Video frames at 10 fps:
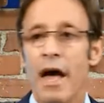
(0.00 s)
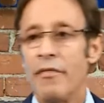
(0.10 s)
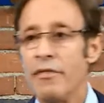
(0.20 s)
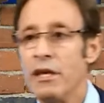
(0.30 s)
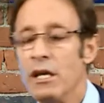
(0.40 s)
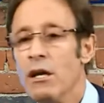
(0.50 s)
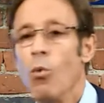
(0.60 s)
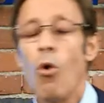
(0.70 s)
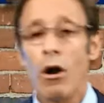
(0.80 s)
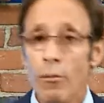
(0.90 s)
that the
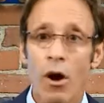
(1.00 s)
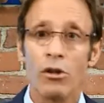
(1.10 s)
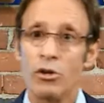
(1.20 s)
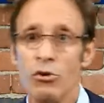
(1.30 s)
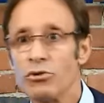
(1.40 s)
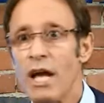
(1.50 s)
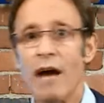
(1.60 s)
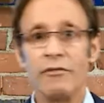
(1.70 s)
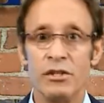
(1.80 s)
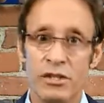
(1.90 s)
water molecules
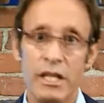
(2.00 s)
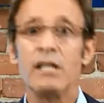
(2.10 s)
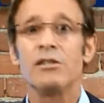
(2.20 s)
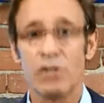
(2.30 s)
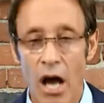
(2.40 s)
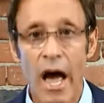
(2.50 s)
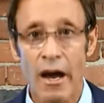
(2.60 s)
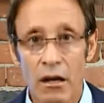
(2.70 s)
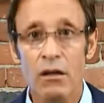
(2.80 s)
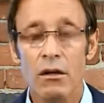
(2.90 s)
have to
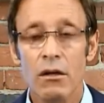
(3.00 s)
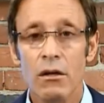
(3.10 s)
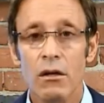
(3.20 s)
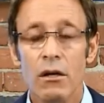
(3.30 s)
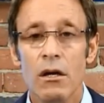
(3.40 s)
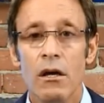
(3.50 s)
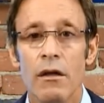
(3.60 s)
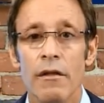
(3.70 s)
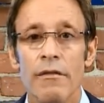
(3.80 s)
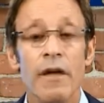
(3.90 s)
zigzag,
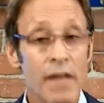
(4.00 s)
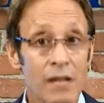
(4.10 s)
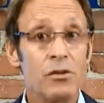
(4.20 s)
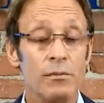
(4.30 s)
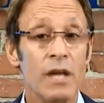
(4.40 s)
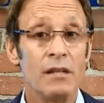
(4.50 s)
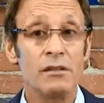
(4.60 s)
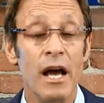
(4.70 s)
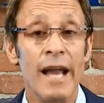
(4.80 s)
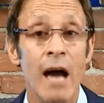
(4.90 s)
then
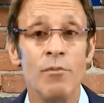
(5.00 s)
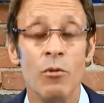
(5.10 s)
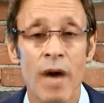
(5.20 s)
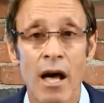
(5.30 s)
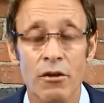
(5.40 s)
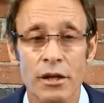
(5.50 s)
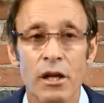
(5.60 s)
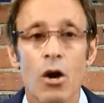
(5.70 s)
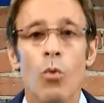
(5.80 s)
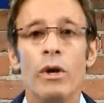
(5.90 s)
that's an
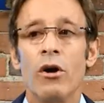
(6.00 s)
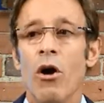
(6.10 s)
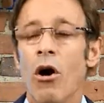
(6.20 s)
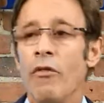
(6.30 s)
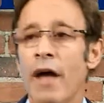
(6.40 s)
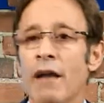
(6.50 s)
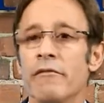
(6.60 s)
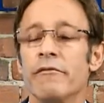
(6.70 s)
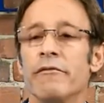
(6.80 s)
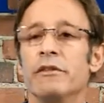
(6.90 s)
abnormality. We call
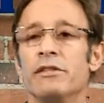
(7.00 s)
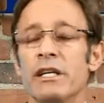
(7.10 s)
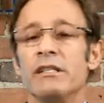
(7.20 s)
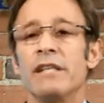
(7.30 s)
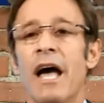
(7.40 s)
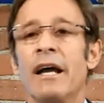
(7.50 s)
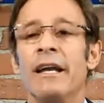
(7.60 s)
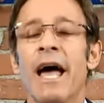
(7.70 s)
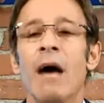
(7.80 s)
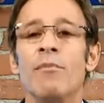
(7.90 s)
that
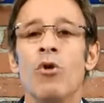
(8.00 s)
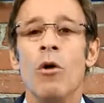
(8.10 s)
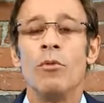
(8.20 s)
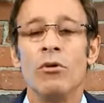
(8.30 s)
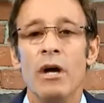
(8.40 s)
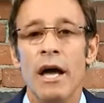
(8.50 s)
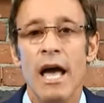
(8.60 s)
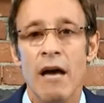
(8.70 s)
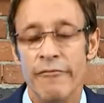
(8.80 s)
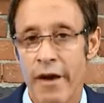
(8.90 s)
zigzag an abnormal
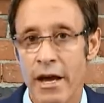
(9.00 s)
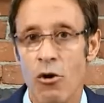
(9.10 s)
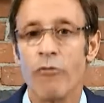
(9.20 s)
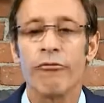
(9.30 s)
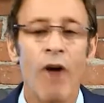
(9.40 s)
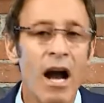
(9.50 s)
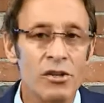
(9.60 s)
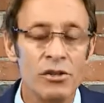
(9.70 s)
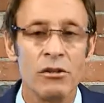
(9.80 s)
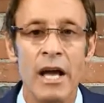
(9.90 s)
FA, or
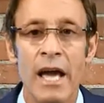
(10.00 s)
fractional